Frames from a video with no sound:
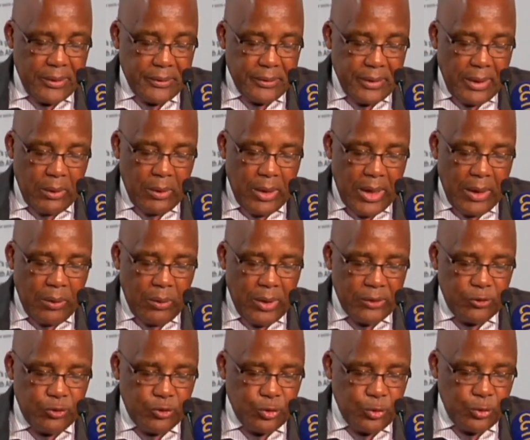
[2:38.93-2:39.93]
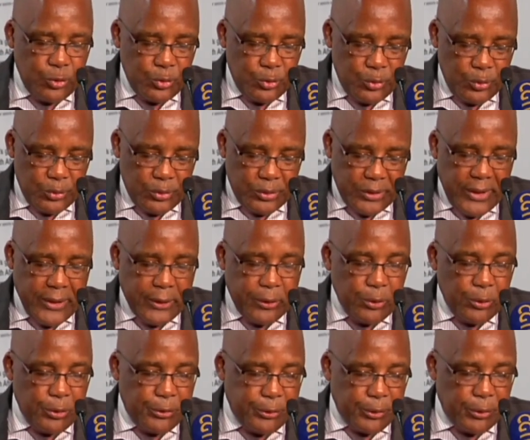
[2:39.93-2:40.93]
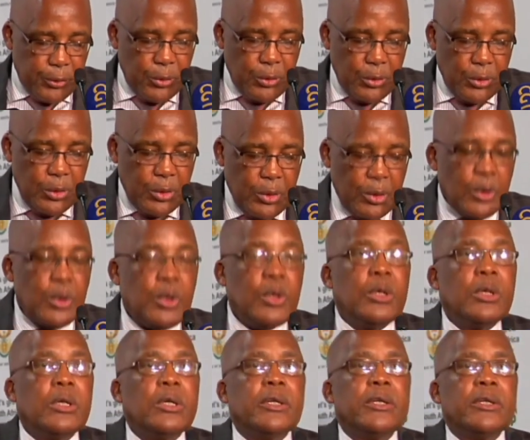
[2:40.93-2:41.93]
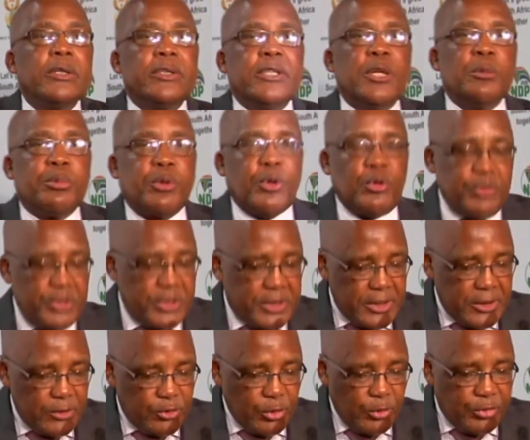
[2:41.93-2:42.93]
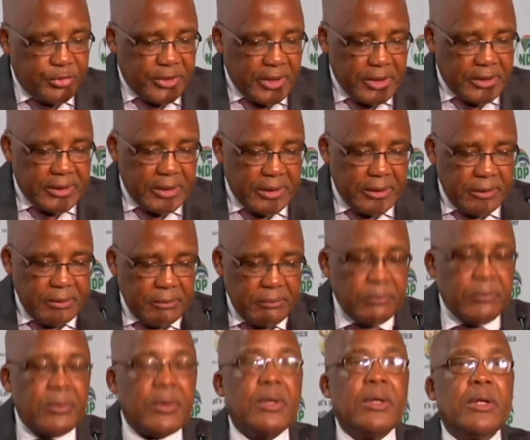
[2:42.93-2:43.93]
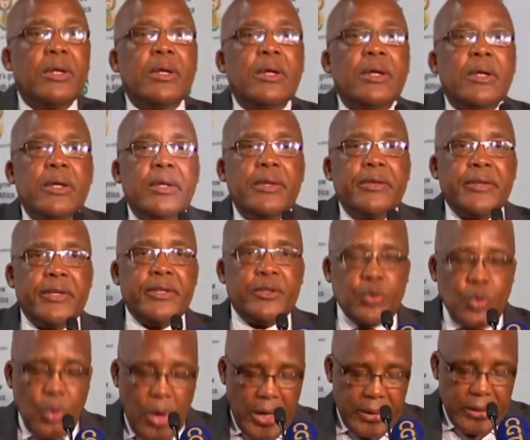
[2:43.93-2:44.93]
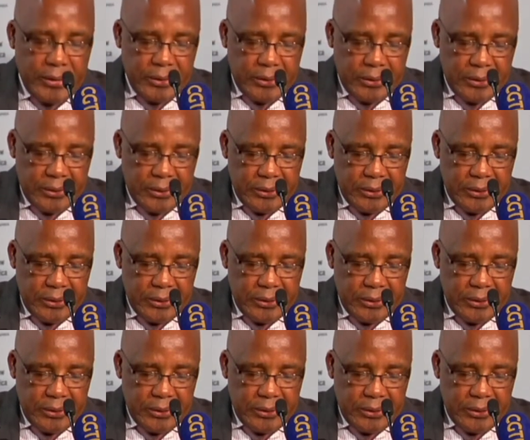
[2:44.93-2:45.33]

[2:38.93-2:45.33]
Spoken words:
Now I want to take you through the provisions of Section 31